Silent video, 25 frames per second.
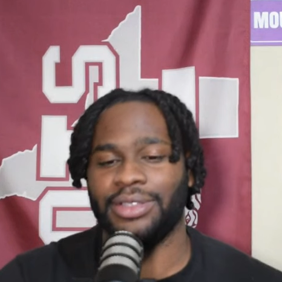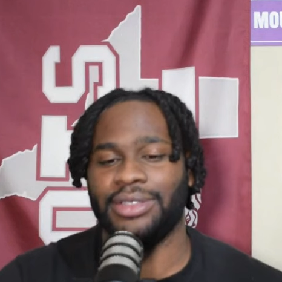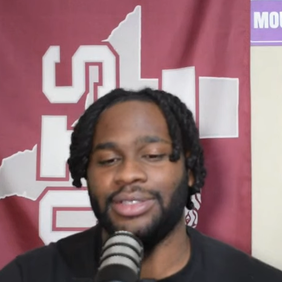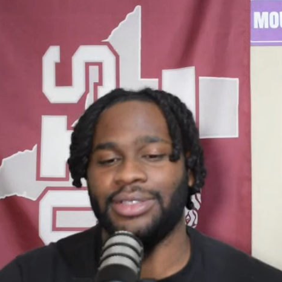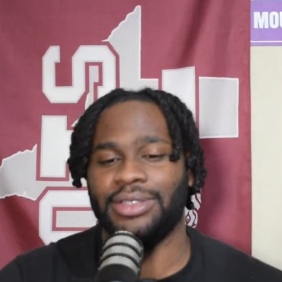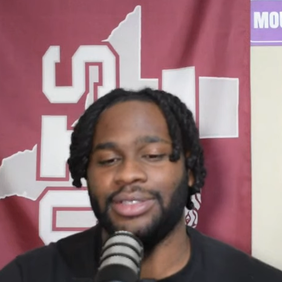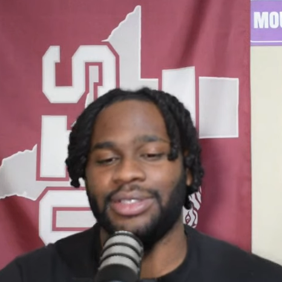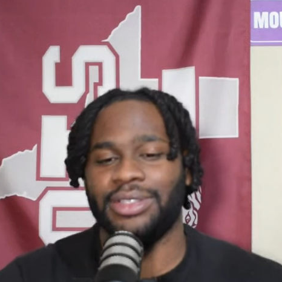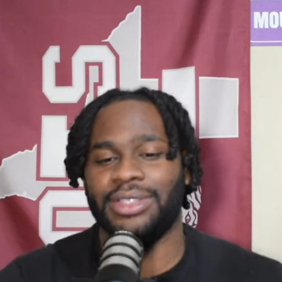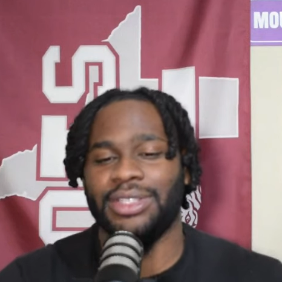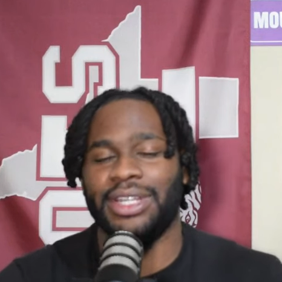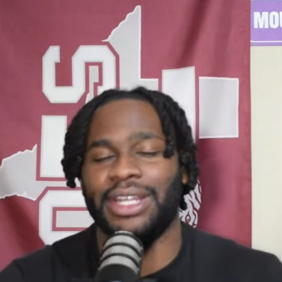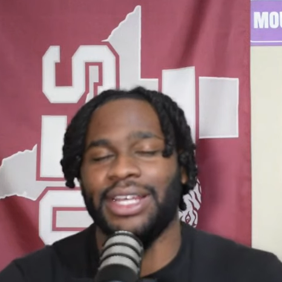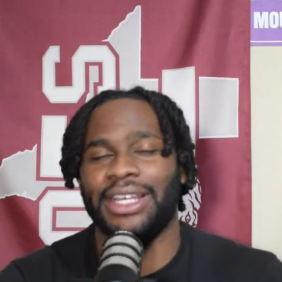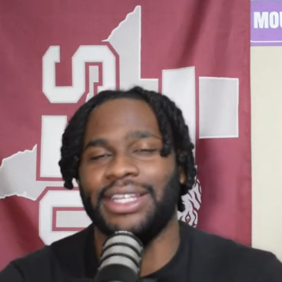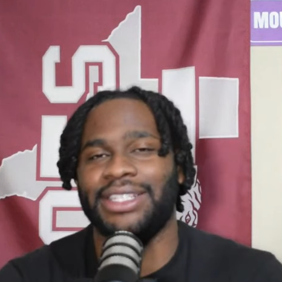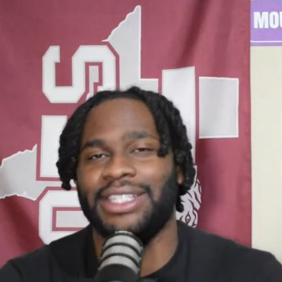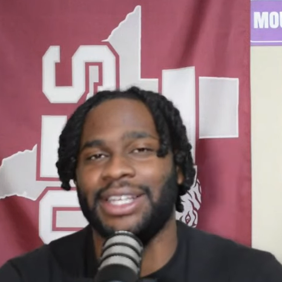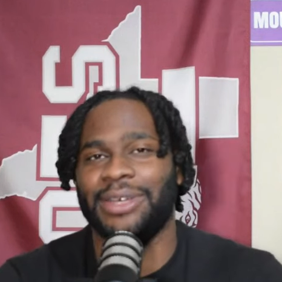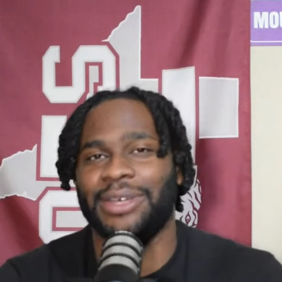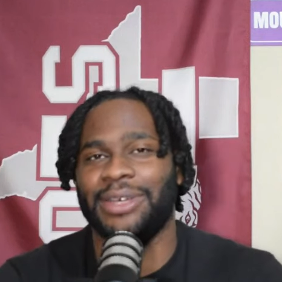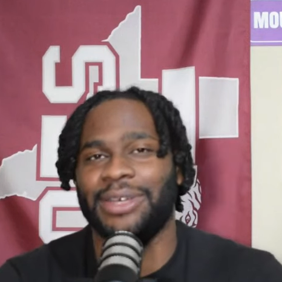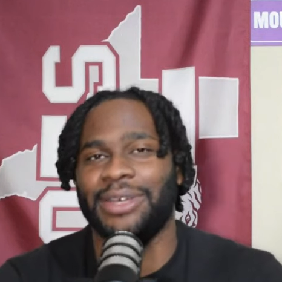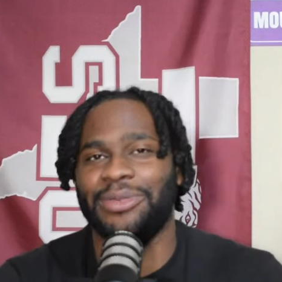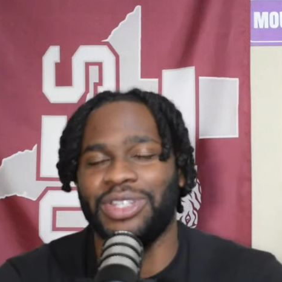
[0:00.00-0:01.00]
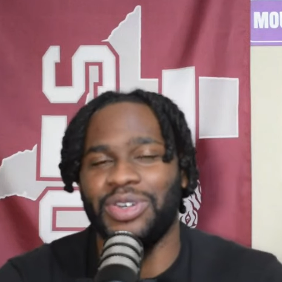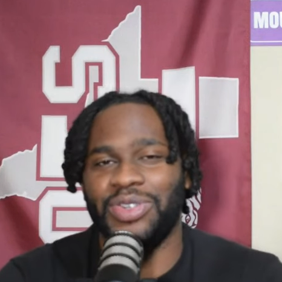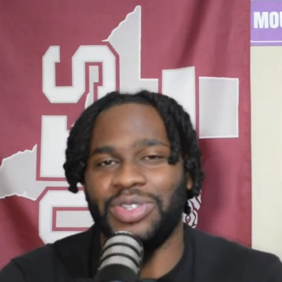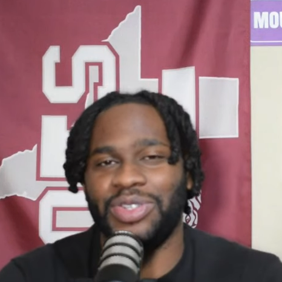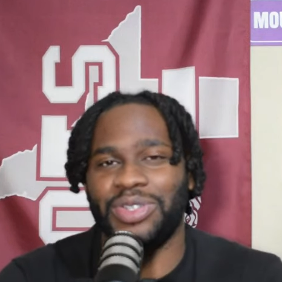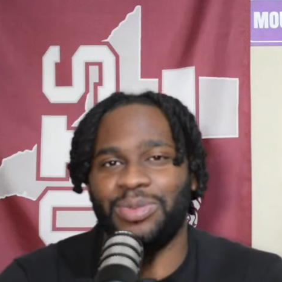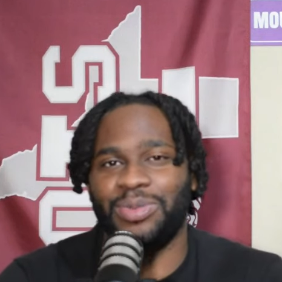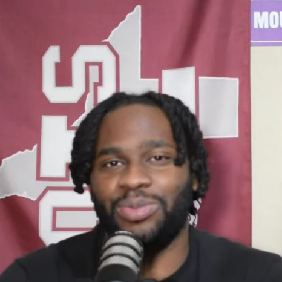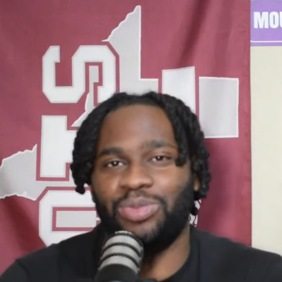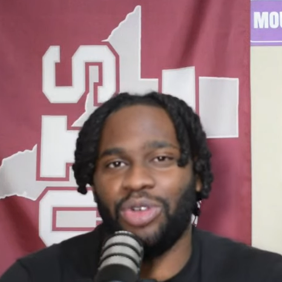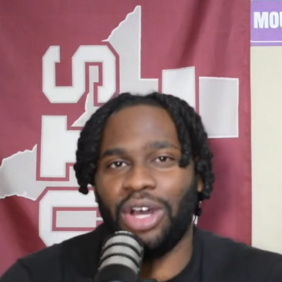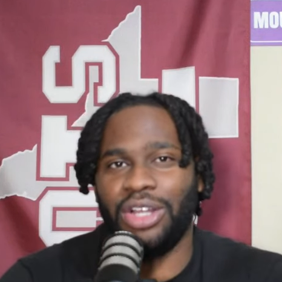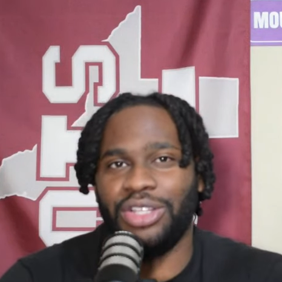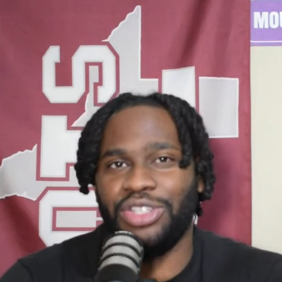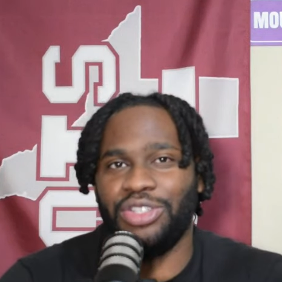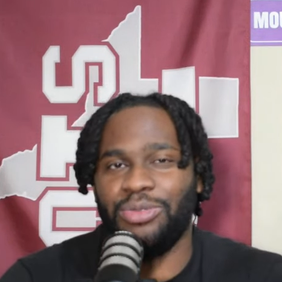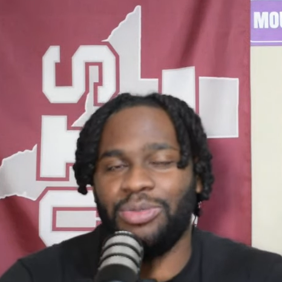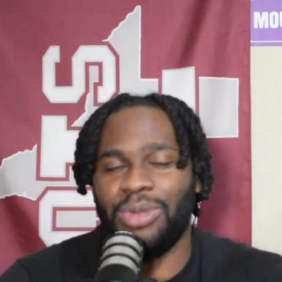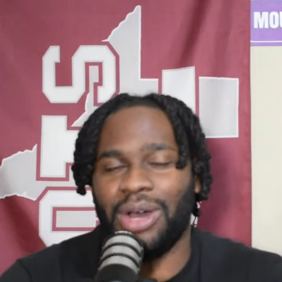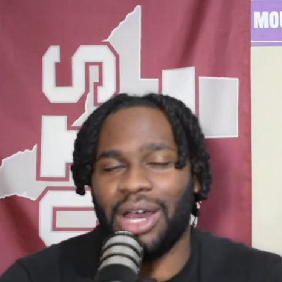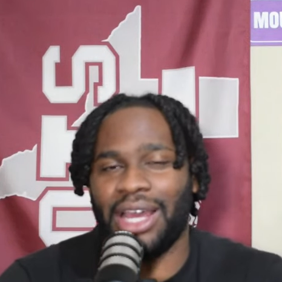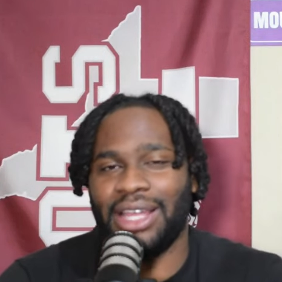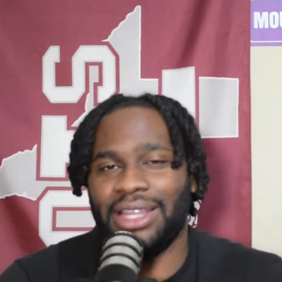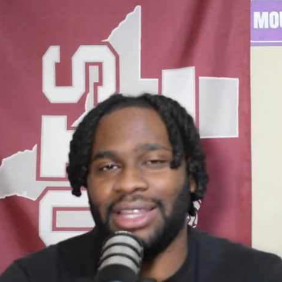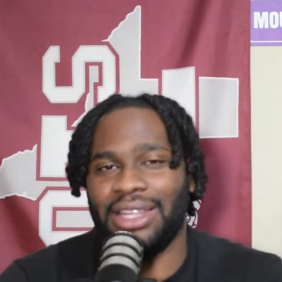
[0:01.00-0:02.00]
Today's episode is brought to you
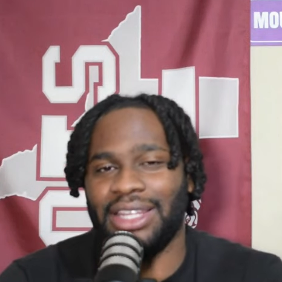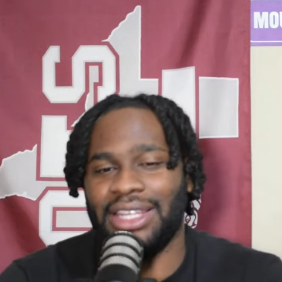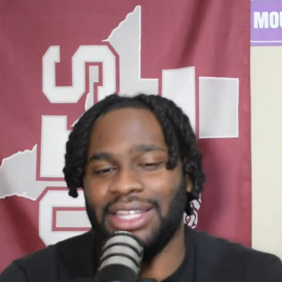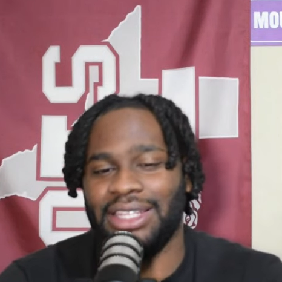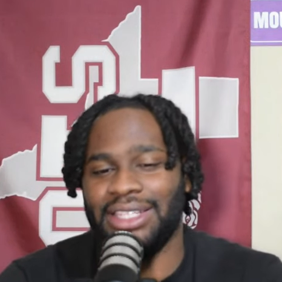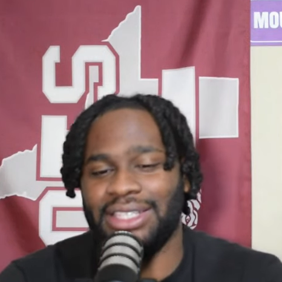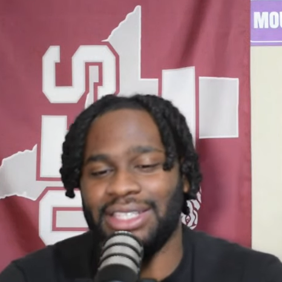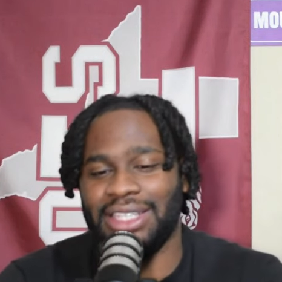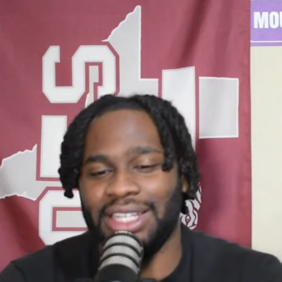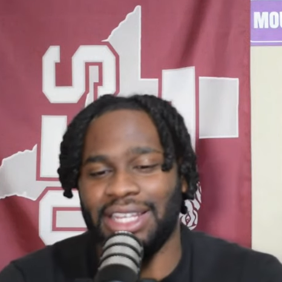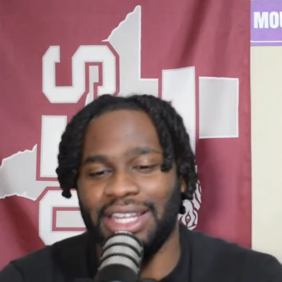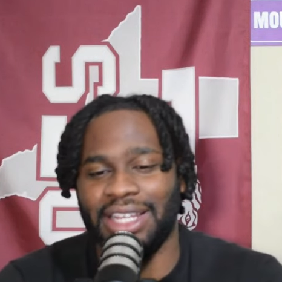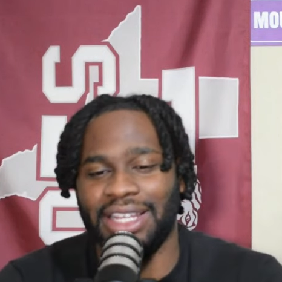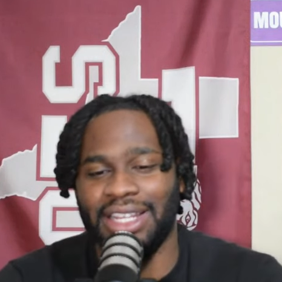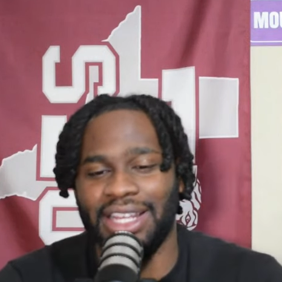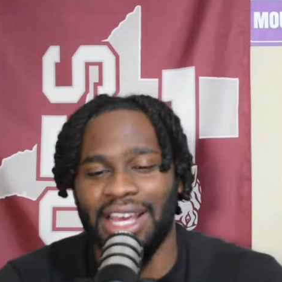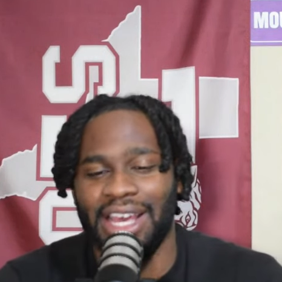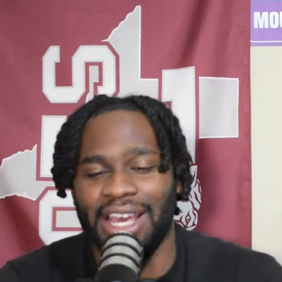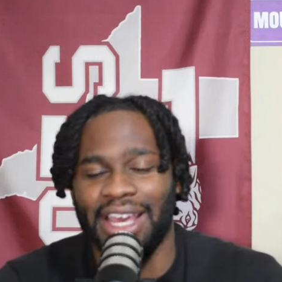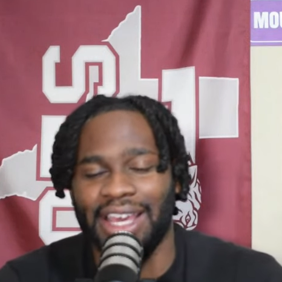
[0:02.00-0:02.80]
by LinkedIn,